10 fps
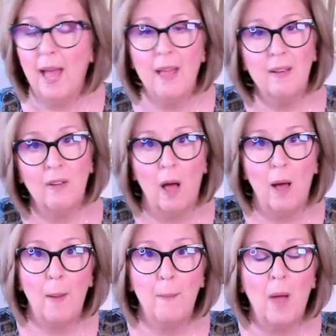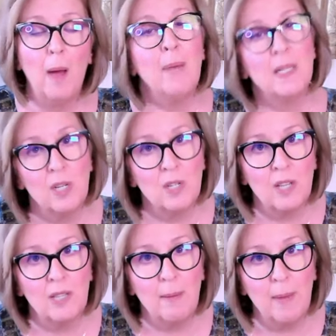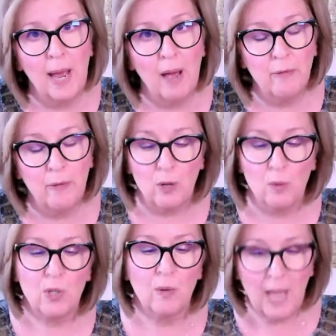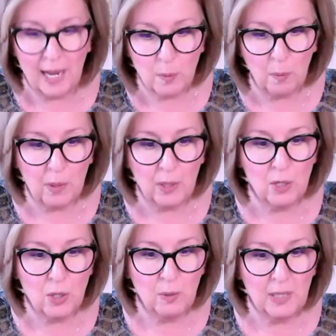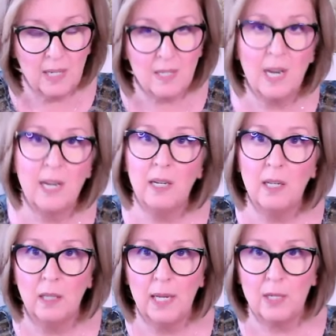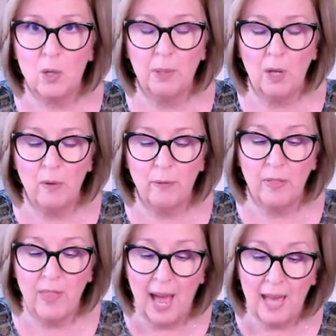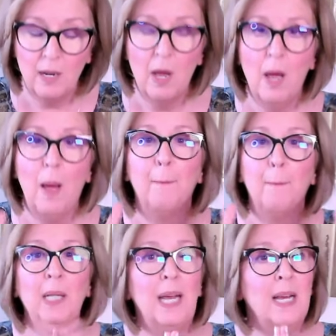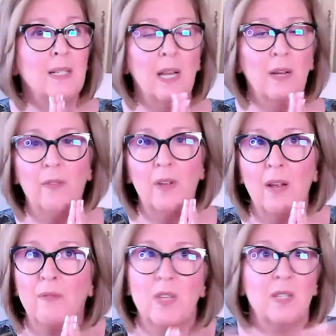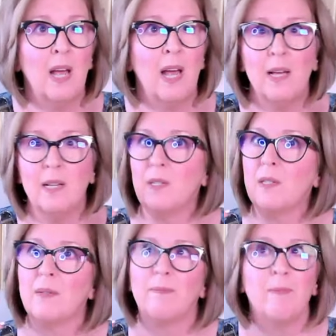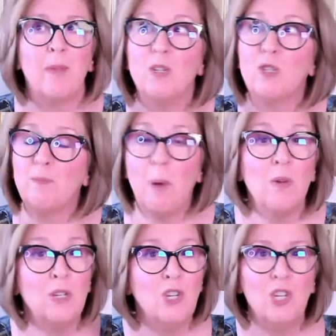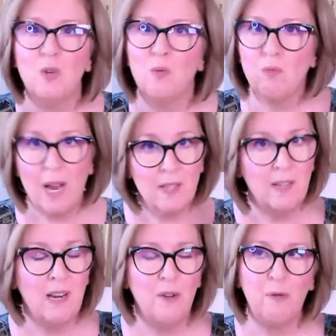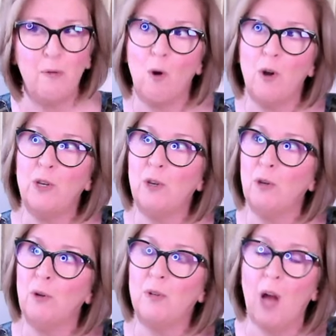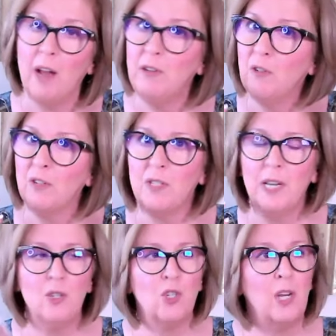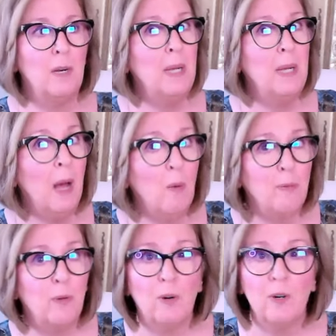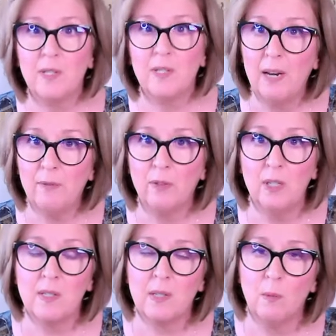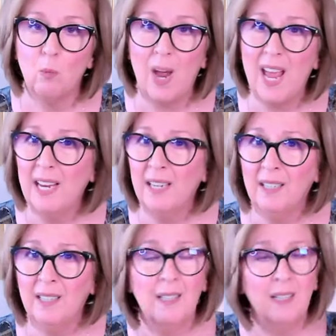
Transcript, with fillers: and um, a message that they may have for you. So that's what we're going to do in the extended, and the links are below for that. Please, if, if this has spoken to you, resonated for you, gotten your attention, been helpful or insightful in some way,